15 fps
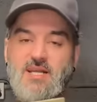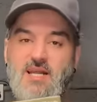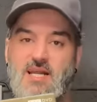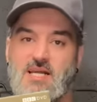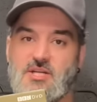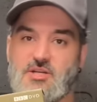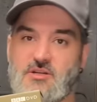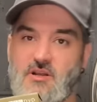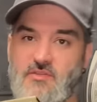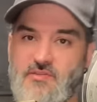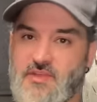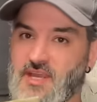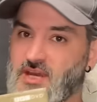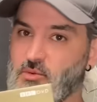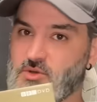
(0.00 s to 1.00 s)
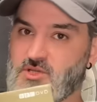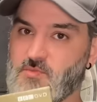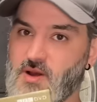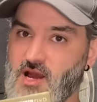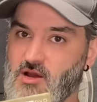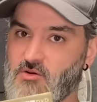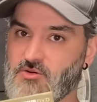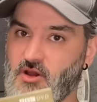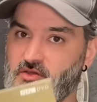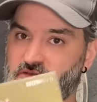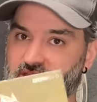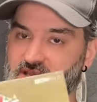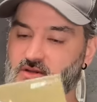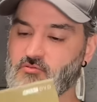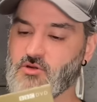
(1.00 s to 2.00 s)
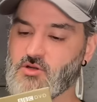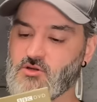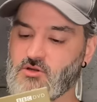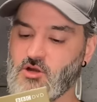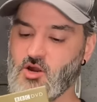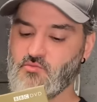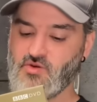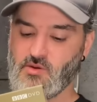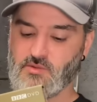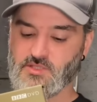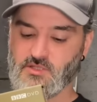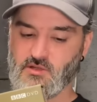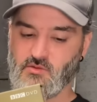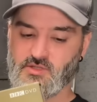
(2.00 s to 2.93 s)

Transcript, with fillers: Collection. I think it was a pound. I think the GoPro was